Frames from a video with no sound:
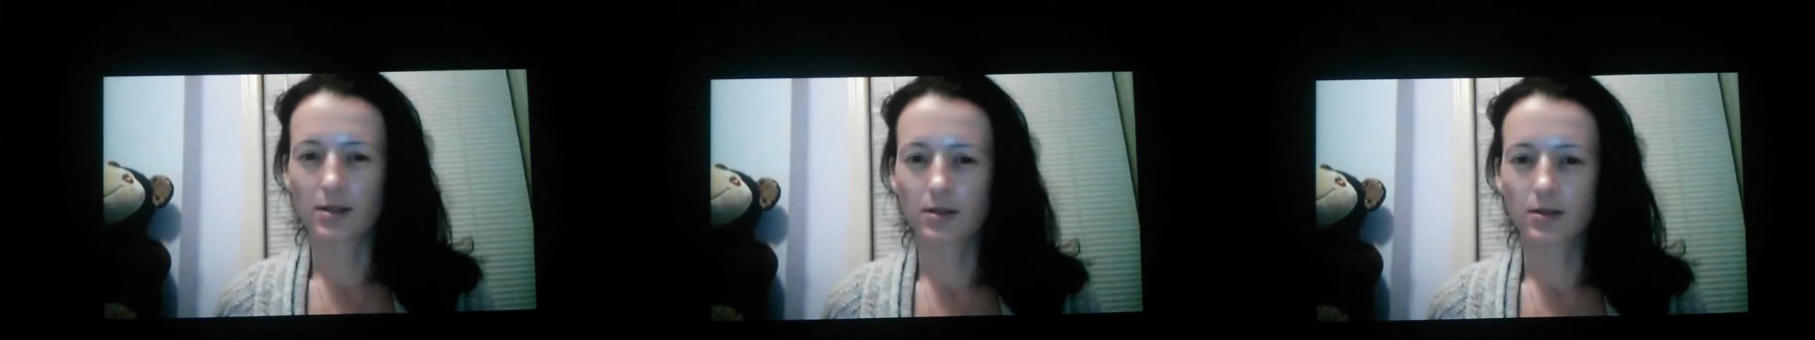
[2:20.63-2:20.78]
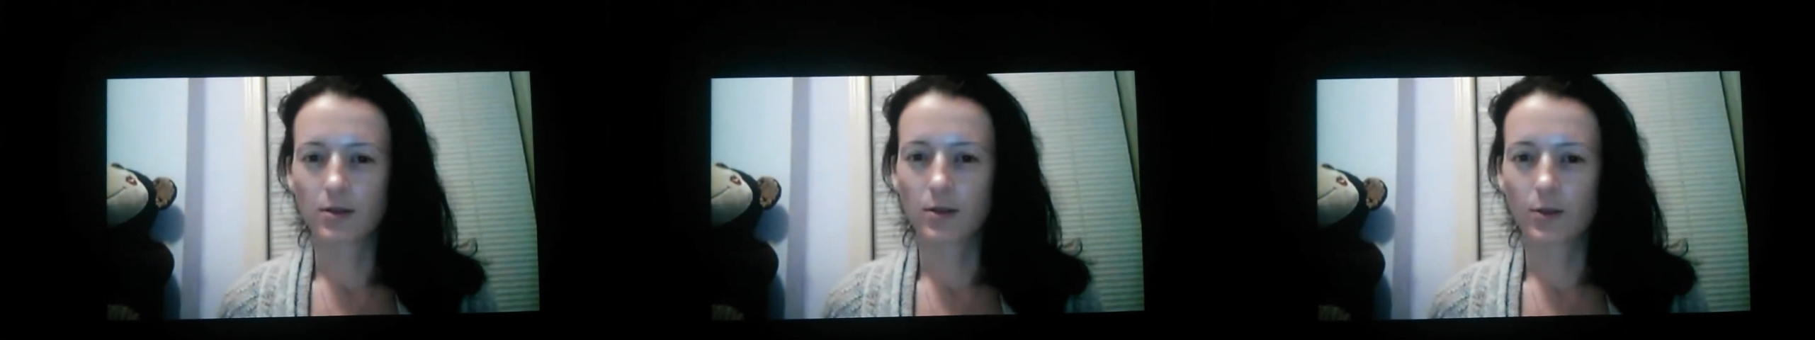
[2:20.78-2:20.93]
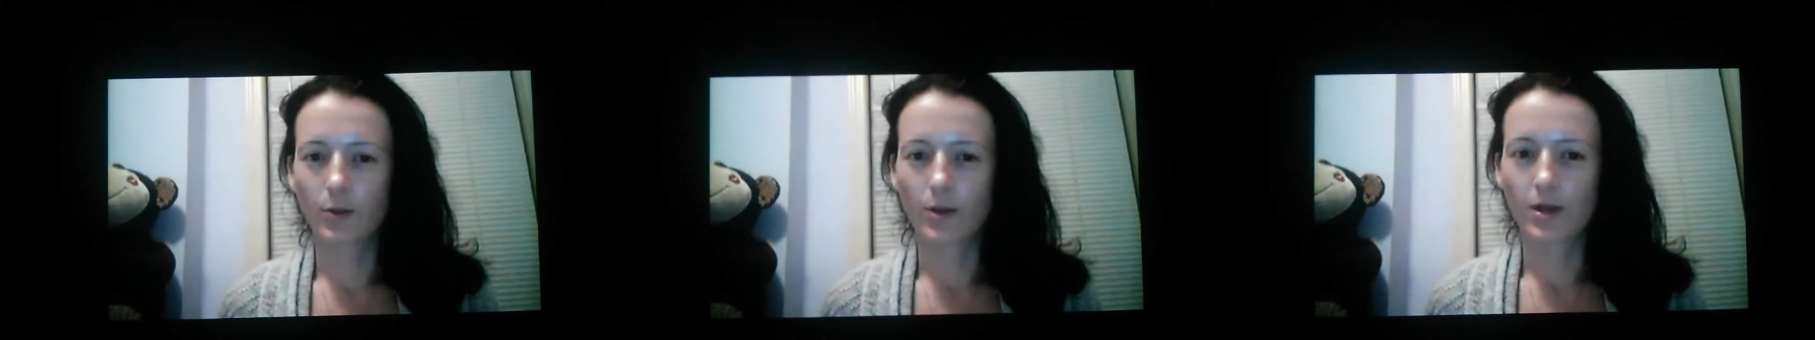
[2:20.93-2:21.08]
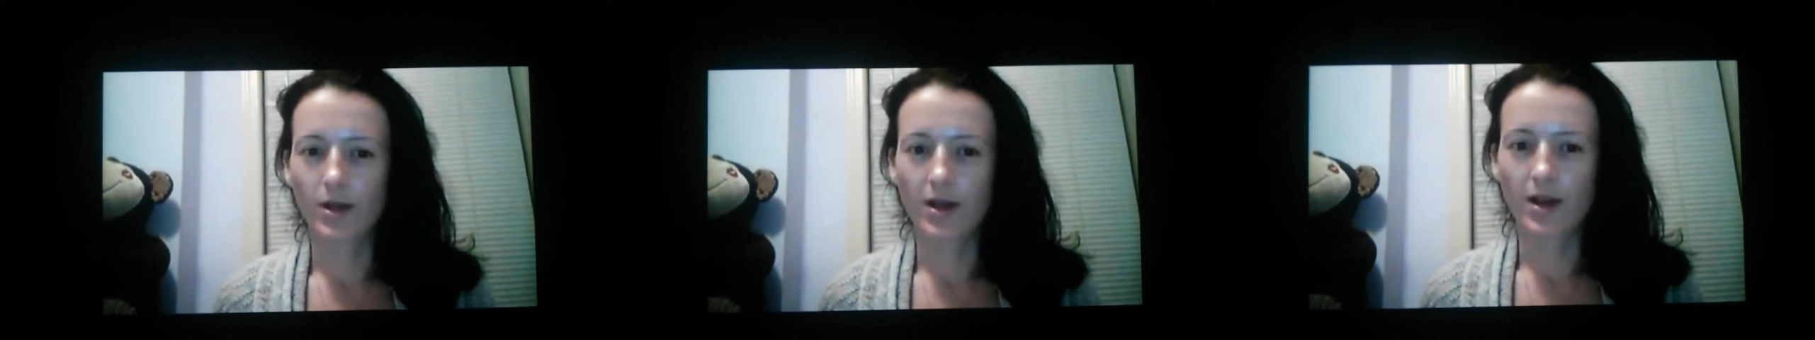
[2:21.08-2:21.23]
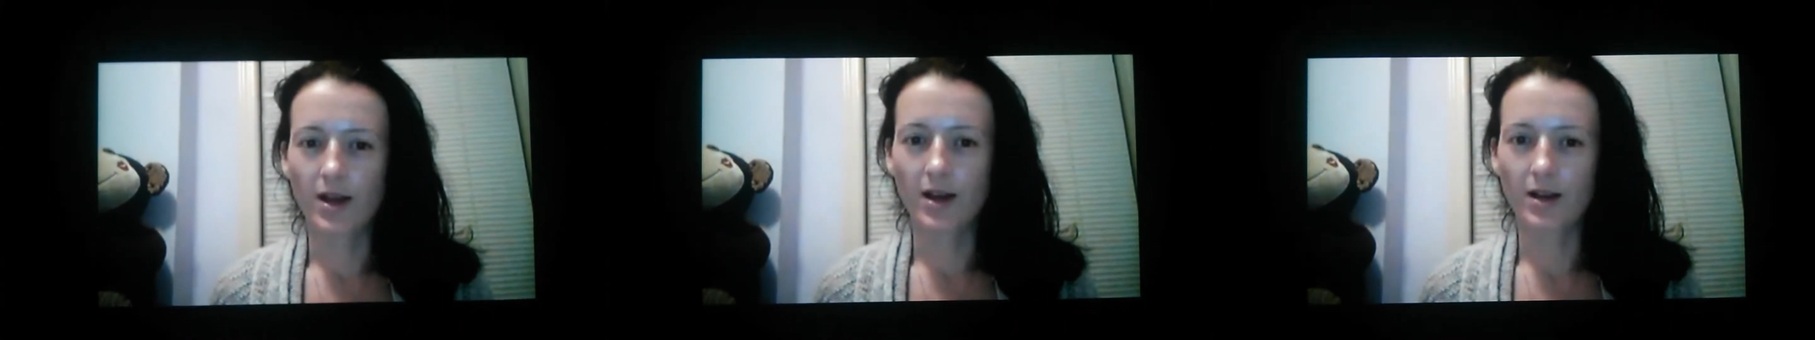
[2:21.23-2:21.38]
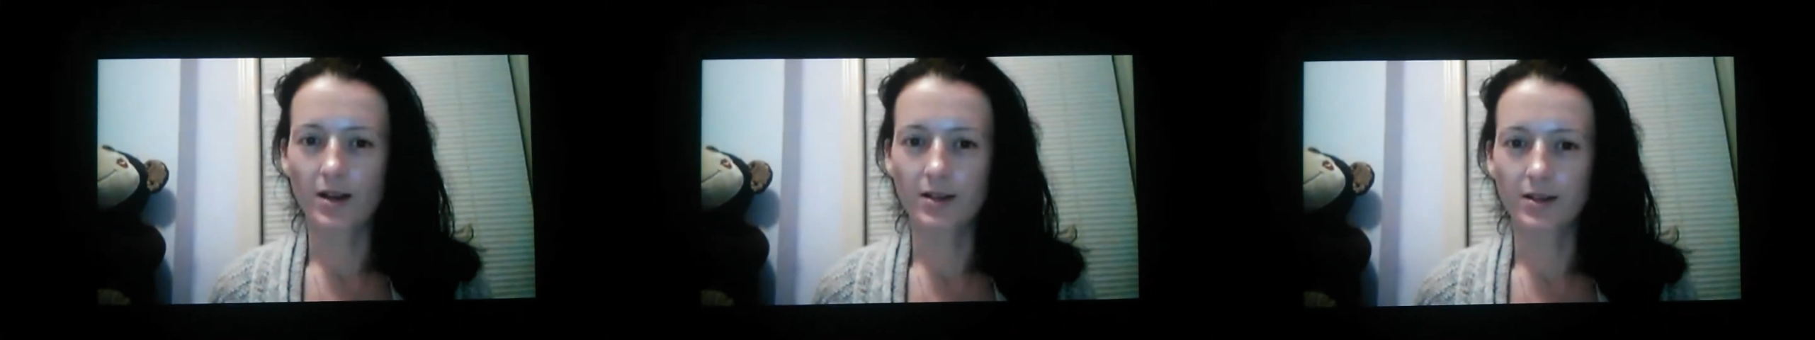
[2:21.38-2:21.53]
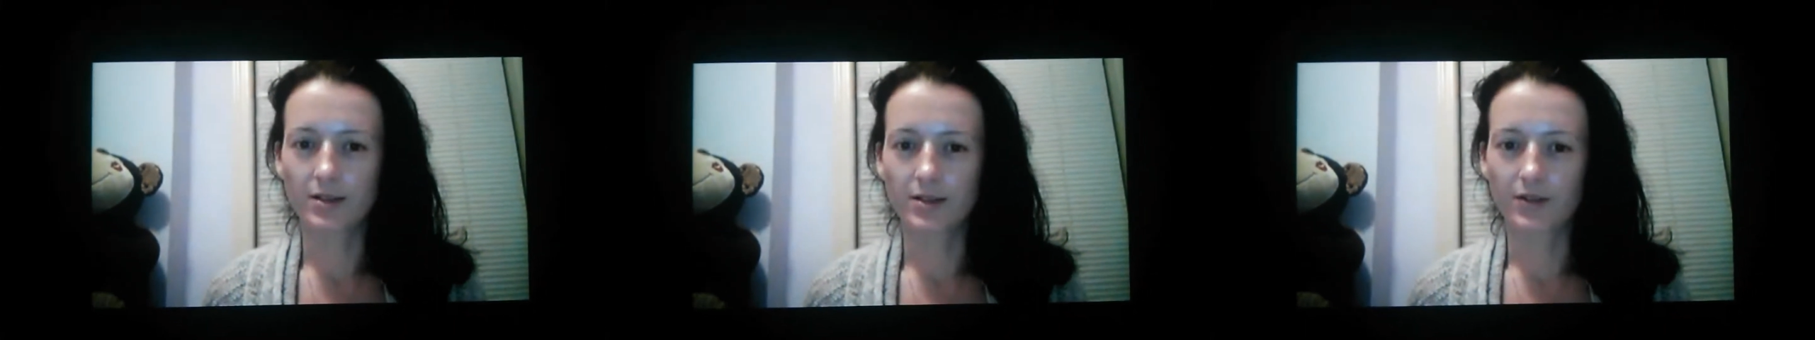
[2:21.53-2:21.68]
the way they
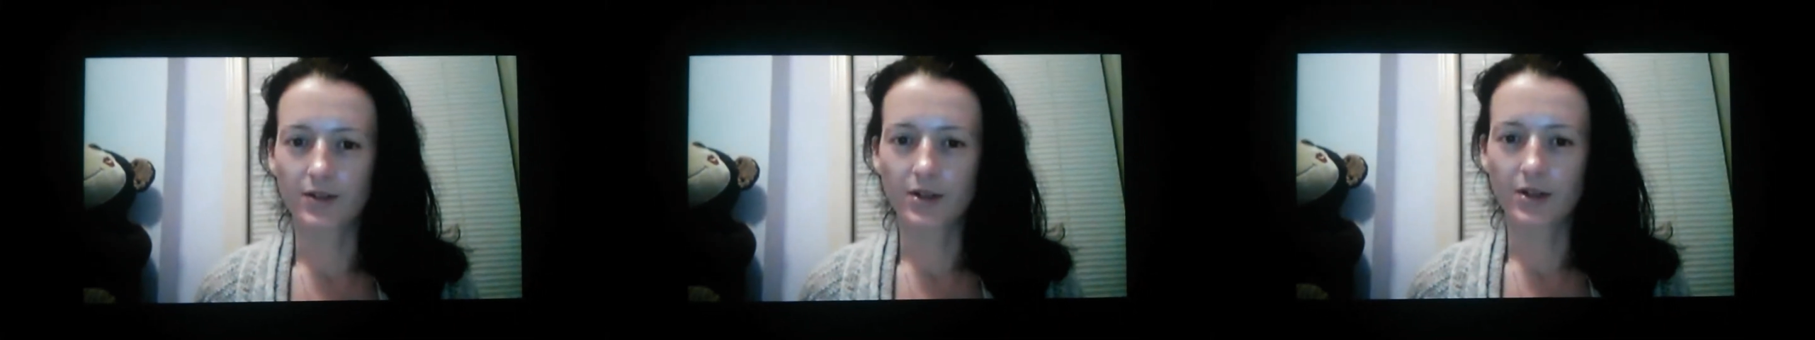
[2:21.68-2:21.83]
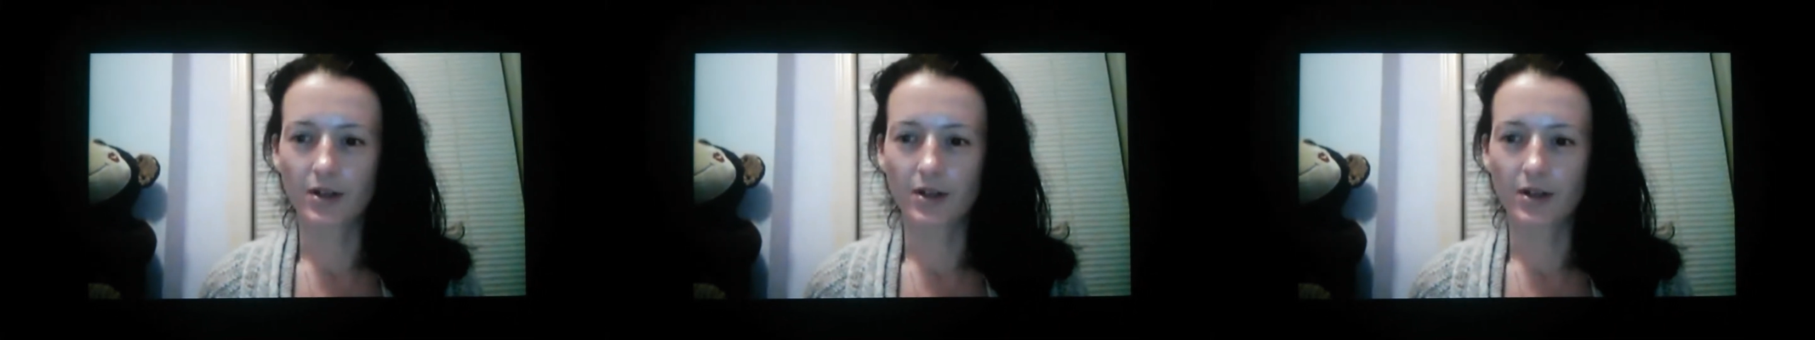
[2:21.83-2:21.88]
act is very